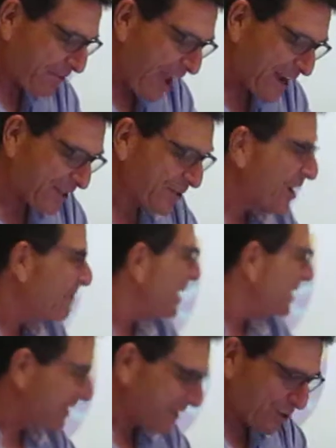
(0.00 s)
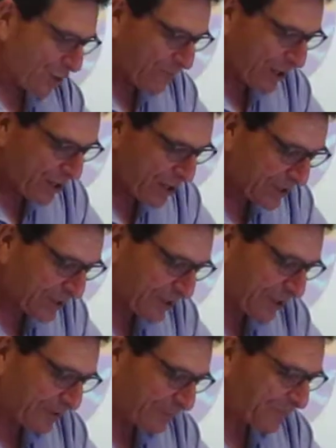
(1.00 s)
thanks to Ambassador Tova
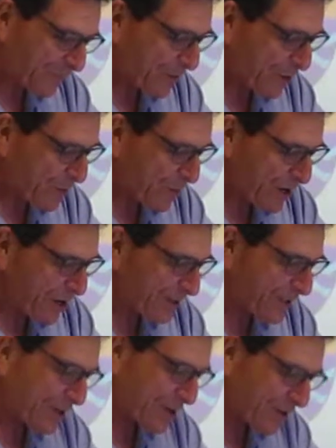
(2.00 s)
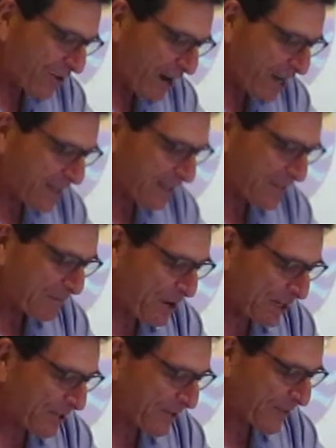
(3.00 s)
Herzl for her words and her grace as
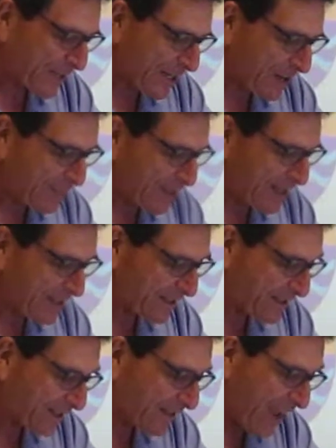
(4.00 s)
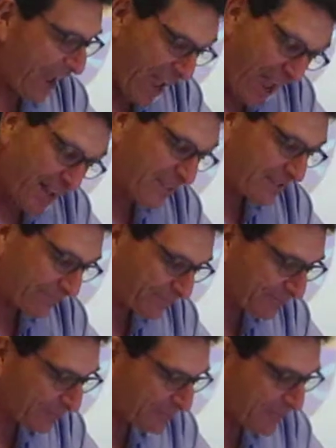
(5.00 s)
Master of Ceremonies. And a
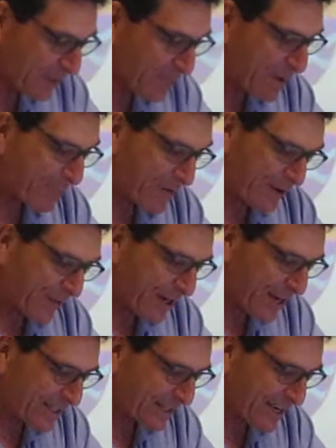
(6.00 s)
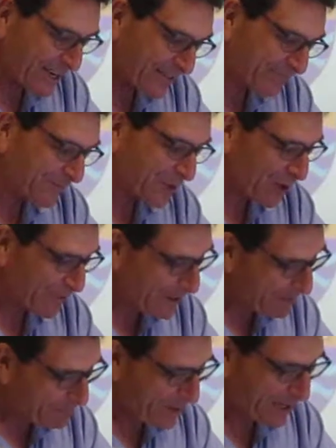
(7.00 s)
member of PSF, Joel
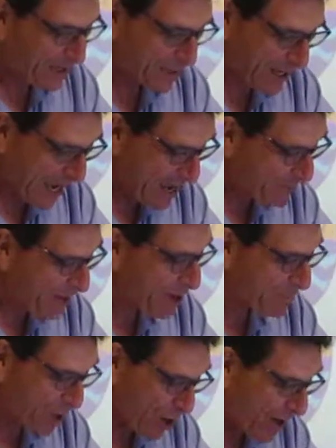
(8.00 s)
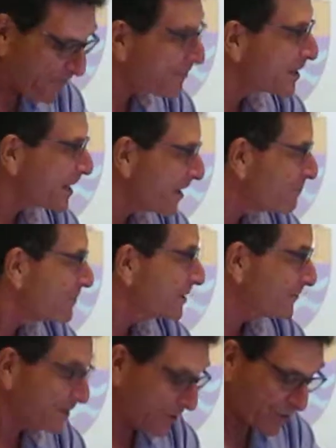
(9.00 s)
Lippmann, who came here on behalf of the government
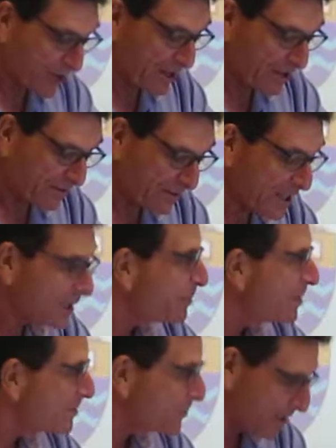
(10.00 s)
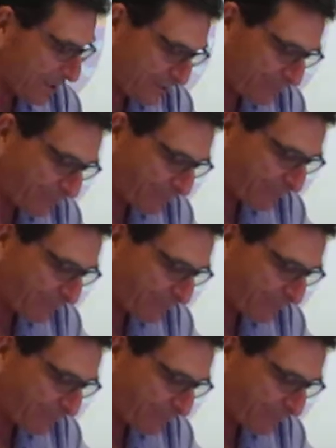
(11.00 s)
of Israel and spoke to us.